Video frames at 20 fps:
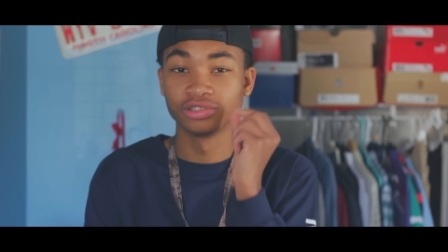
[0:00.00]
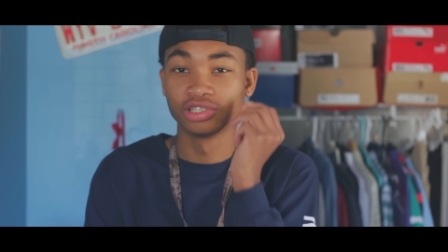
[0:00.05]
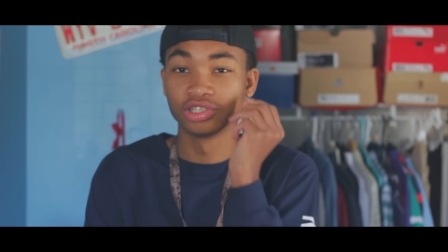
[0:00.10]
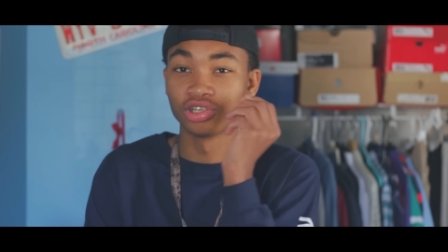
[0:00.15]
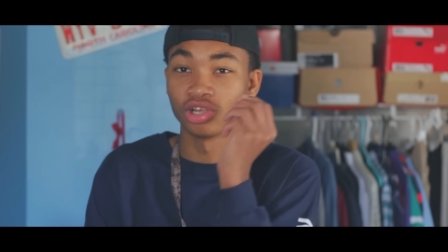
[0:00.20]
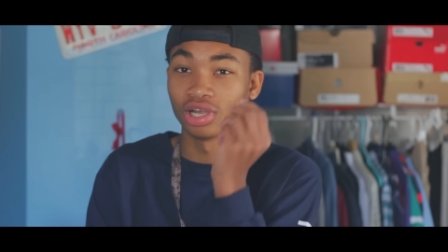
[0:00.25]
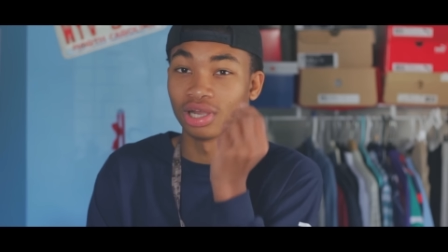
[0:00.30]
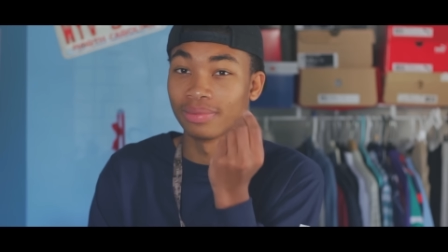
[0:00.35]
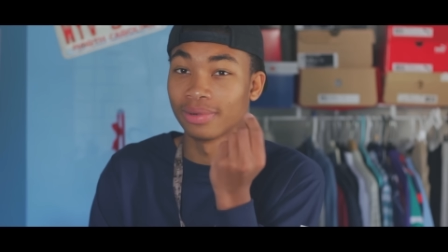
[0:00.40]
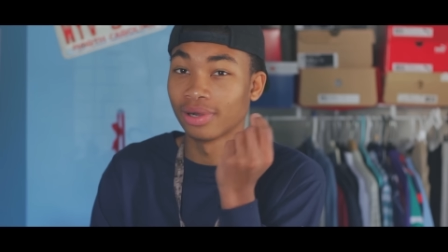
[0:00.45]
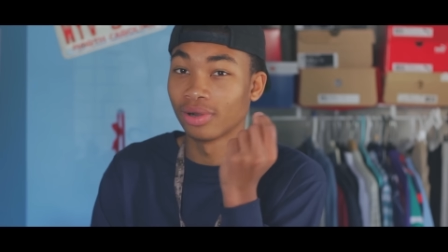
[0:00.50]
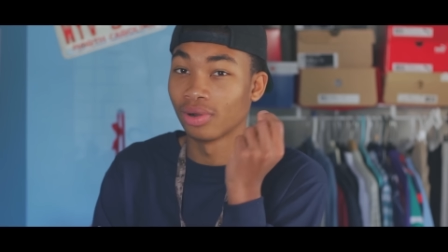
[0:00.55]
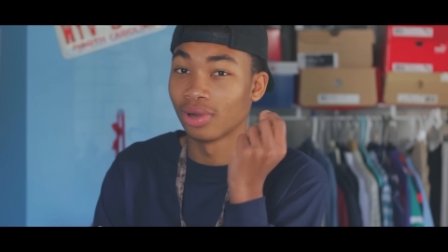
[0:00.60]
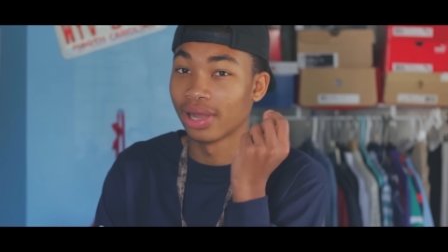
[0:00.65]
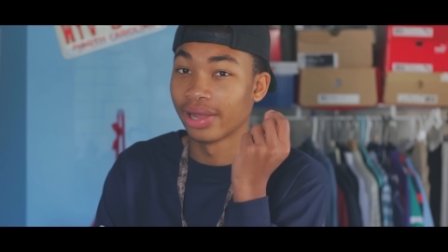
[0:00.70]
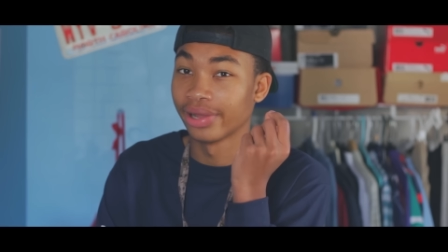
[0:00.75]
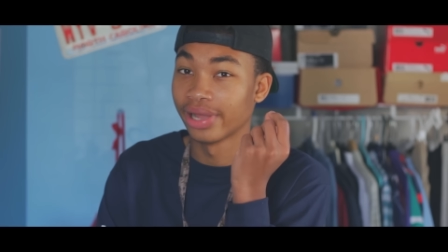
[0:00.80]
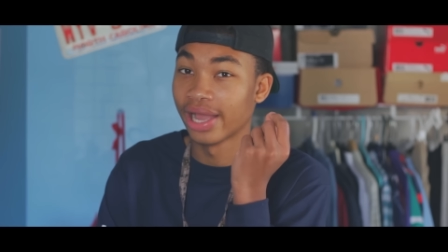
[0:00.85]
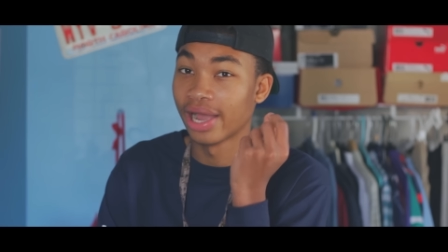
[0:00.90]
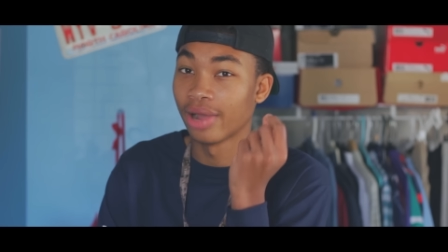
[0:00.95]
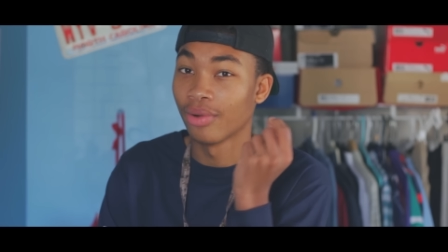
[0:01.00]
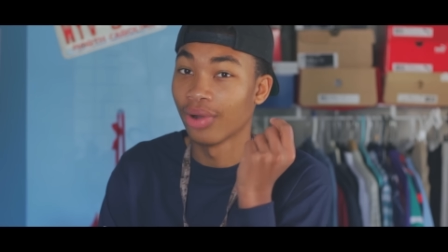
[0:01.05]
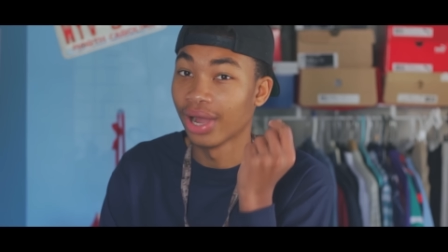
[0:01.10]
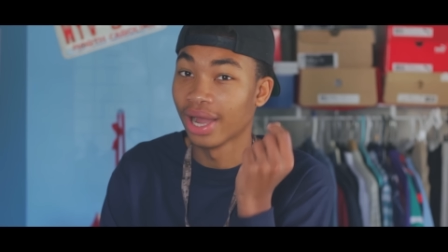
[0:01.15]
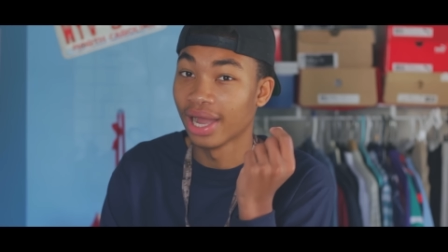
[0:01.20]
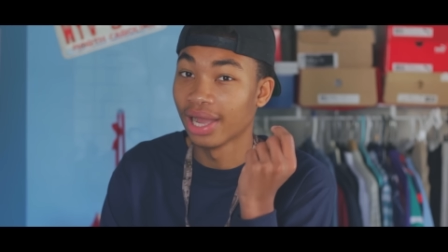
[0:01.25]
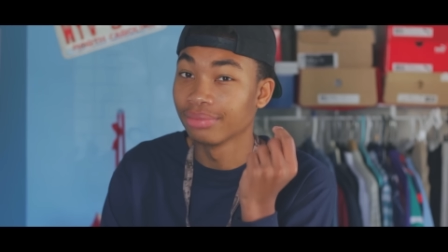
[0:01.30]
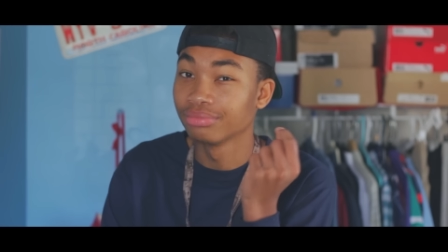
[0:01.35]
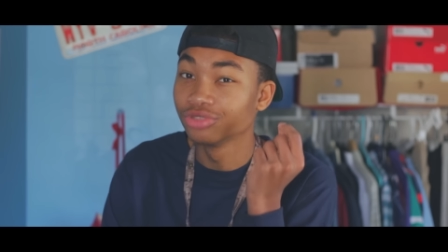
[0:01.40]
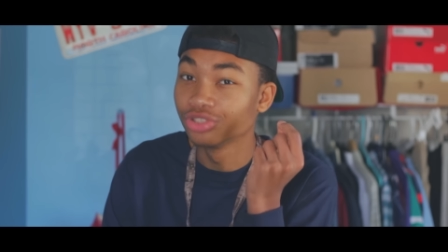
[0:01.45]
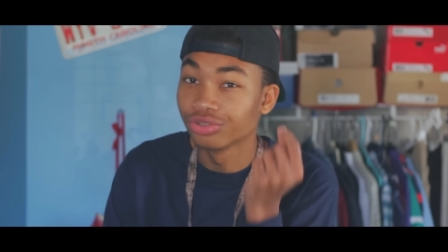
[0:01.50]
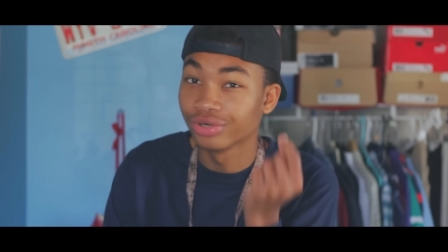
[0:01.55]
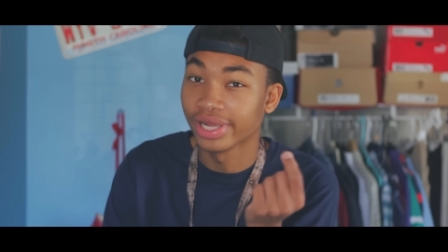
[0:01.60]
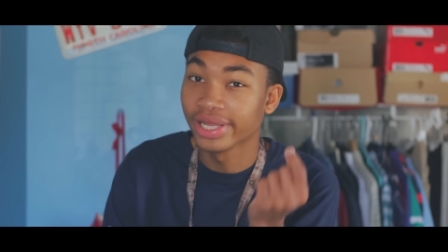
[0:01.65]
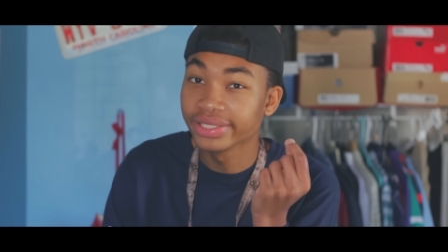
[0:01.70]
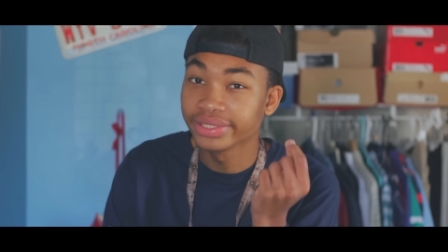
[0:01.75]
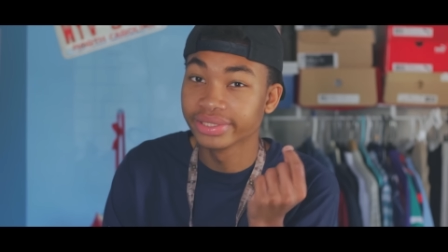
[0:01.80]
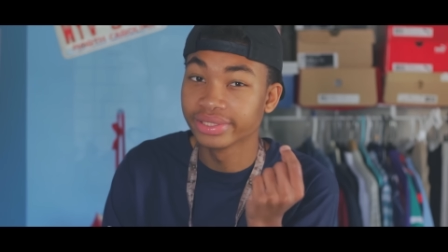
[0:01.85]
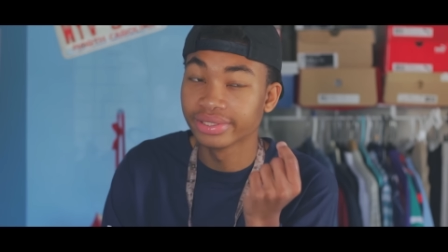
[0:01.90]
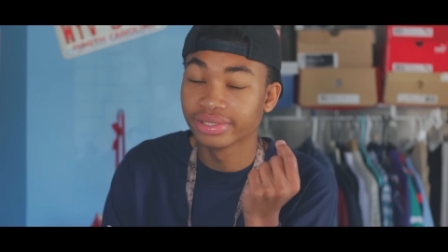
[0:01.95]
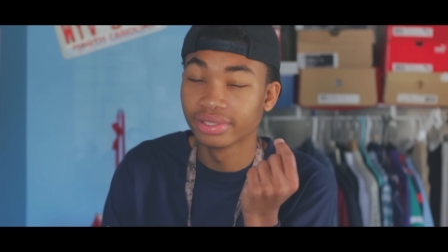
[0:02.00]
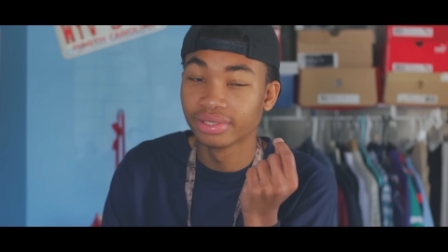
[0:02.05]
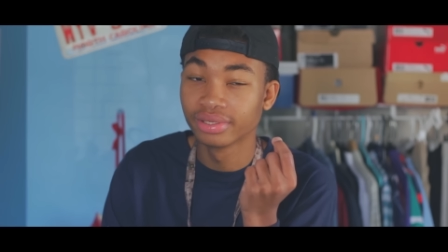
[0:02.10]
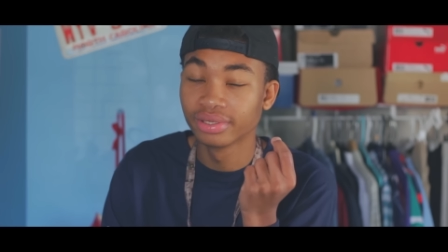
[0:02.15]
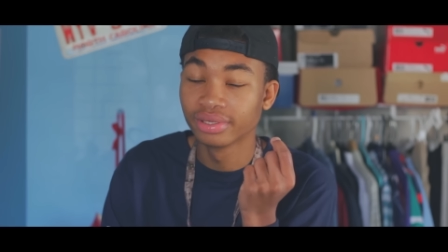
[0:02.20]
to talk about how I'm dressed?